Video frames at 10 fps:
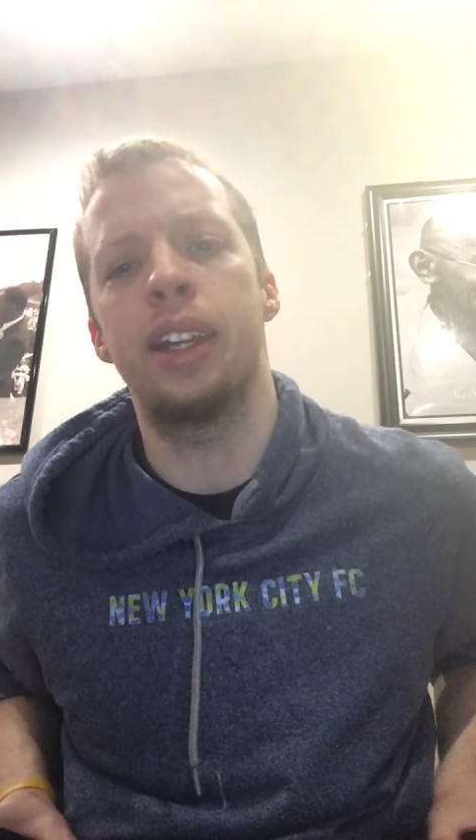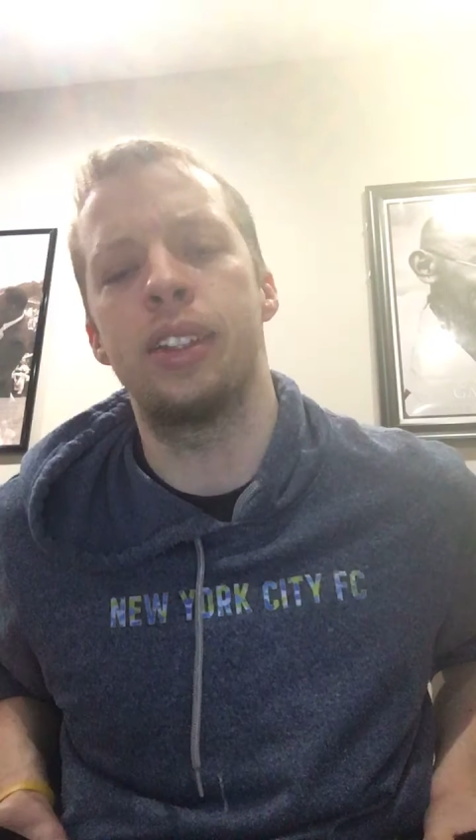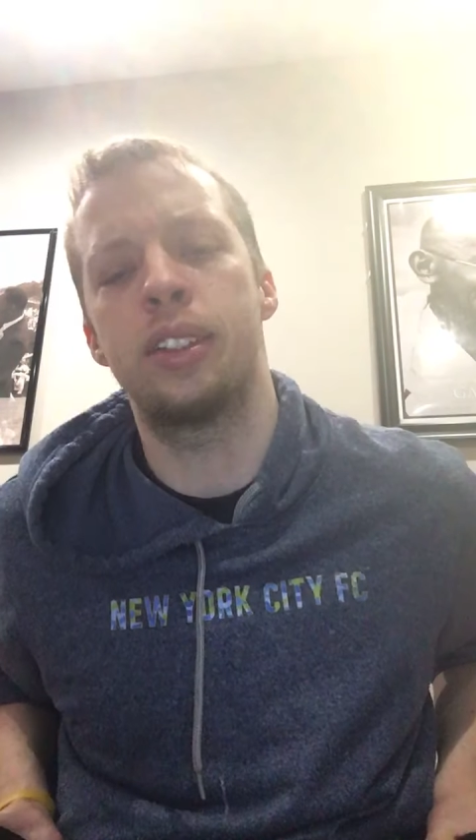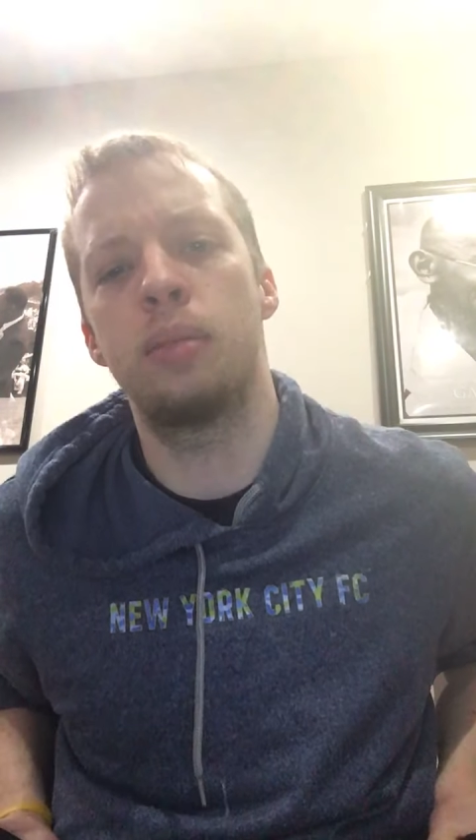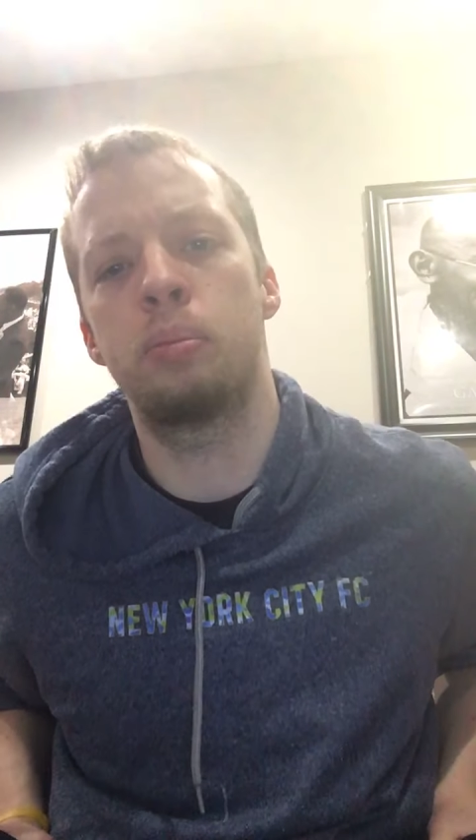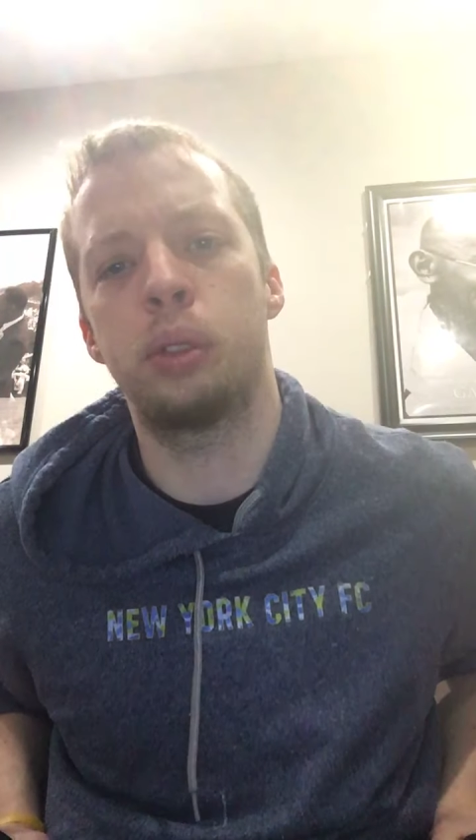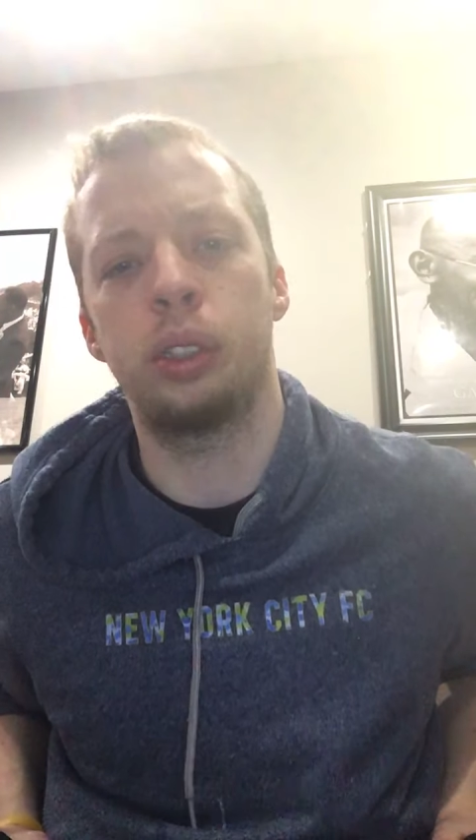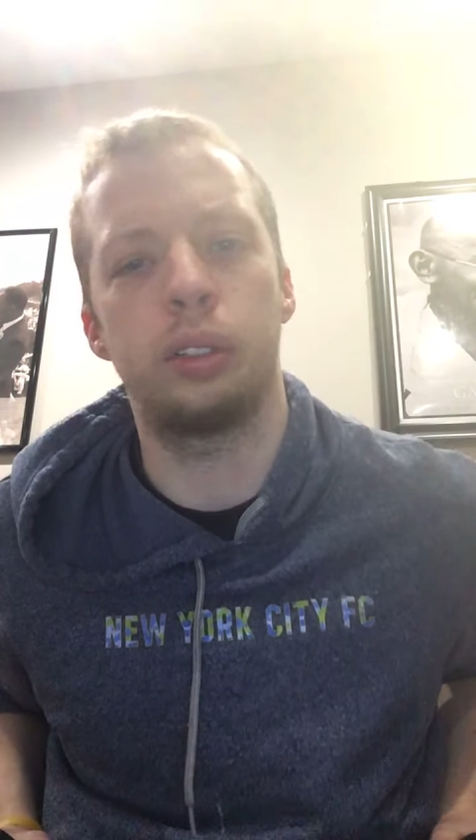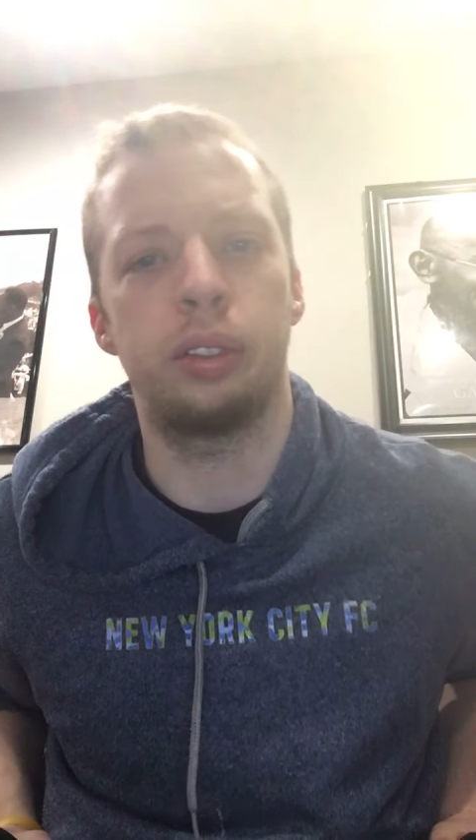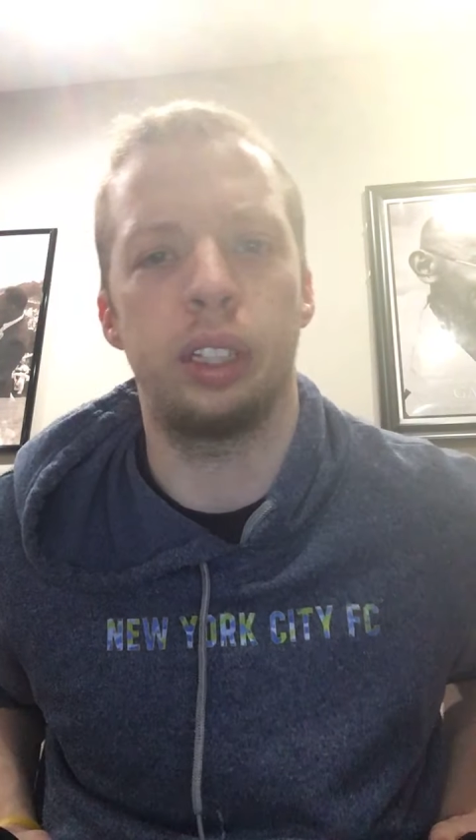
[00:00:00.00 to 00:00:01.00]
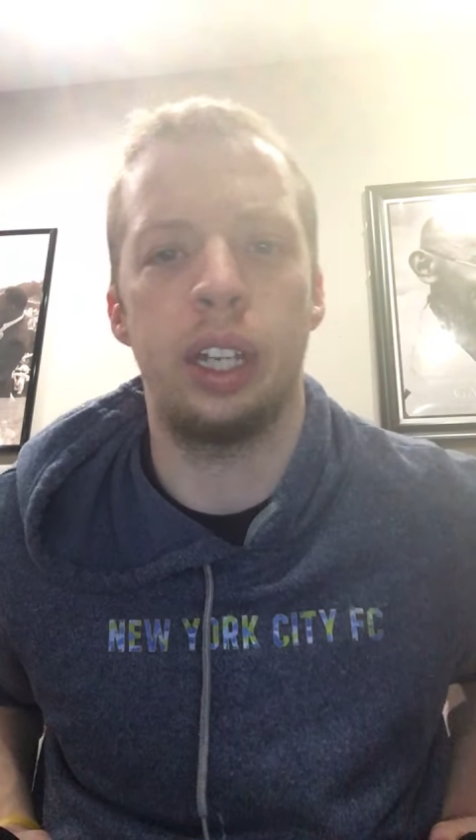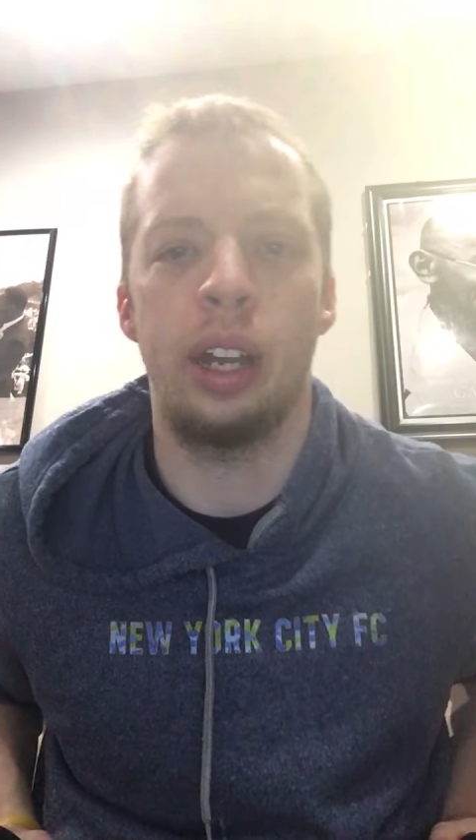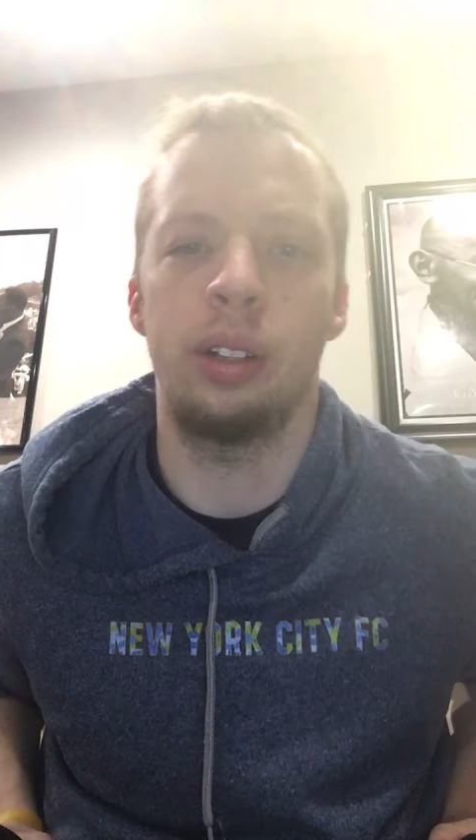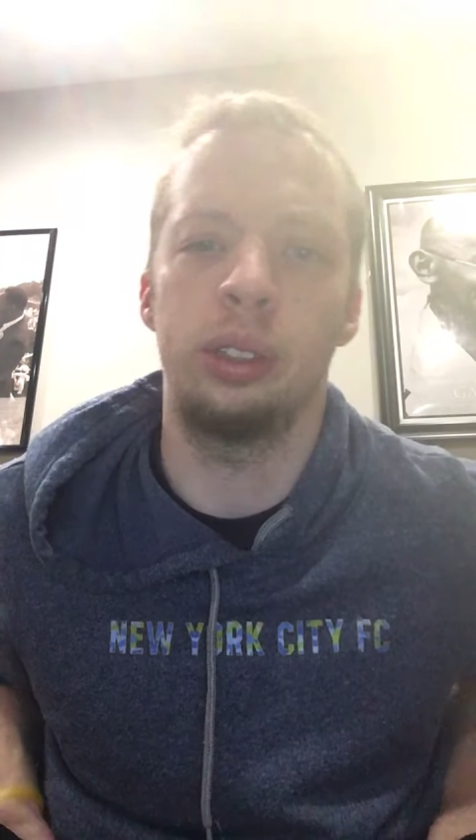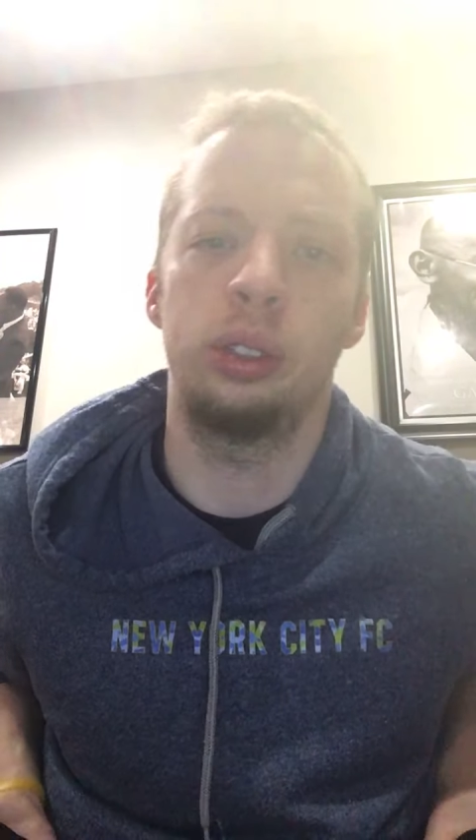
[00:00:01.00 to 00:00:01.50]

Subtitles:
simple over-the-counter